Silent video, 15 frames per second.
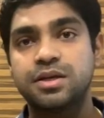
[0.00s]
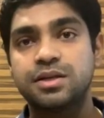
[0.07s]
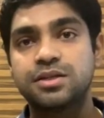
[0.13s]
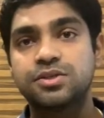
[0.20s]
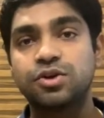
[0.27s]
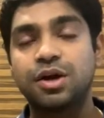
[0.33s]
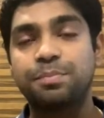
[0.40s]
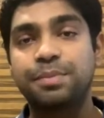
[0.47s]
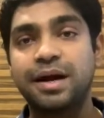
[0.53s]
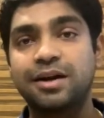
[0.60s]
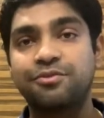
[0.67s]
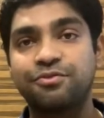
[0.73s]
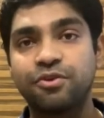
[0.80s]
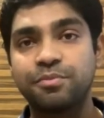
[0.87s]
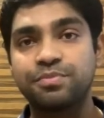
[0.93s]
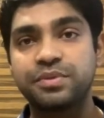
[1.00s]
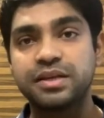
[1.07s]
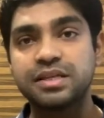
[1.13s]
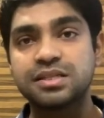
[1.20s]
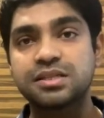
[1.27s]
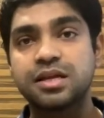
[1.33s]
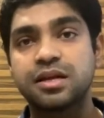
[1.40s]
So apart from
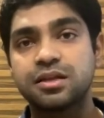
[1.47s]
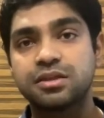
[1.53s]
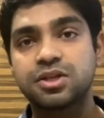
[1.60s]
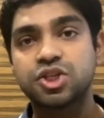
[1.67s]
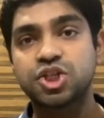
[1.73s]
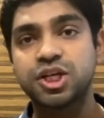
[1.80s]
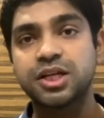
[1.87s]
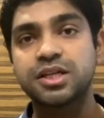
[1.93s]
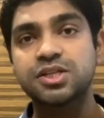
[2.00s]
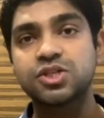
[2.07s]
this, the chicken